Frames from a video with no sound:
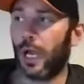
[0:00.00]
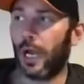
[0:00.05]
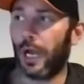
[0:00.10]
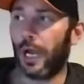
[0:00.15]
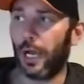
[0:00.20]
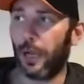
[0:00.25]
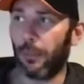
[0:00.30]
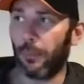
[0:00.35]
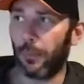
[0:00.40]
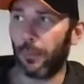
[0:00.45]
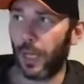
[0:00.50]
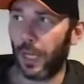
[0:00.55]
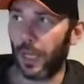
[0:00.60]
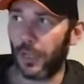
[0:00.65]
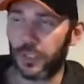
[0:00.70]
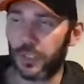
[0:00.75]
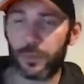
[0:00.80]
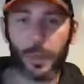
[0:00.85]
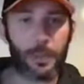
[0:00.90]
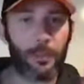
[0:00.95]
um, uh,
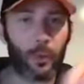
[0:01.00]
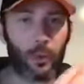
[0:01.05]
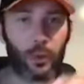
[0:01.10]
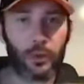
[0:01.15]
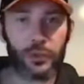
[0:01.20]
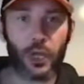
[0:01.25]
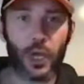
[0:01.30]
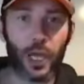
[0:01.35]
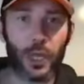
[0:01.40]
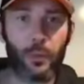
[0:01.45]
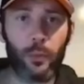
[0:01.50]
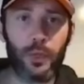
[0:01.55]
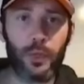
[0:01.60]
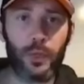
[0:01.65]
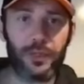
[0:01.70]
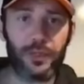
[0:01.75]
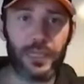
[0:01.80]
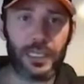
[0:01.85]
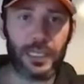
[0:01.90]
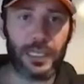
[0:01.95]
spend more time
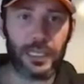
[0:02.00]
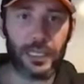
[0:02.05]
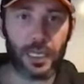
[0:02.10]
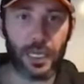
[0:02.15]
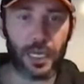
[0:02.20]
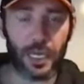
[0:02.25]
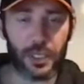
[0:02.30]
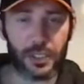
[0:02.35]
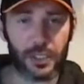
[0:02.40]
with the uh,